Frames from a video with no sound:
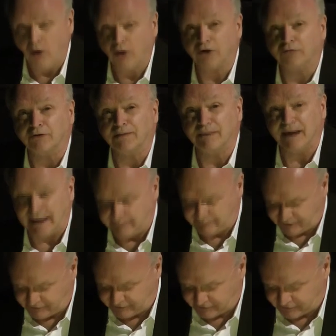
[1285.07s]
All that
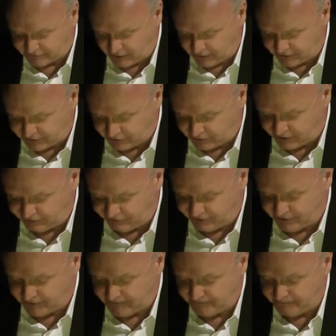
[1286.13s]
remains is the solitary
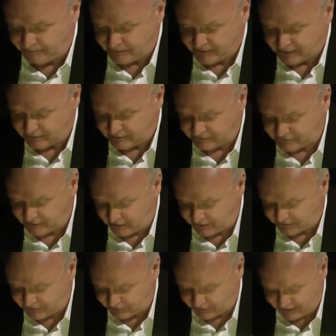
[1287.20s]
film, the
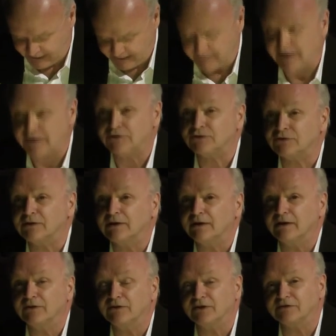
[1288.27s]
solitary image,
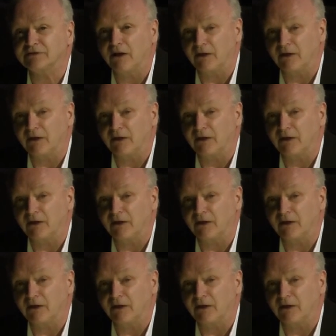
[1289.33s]
the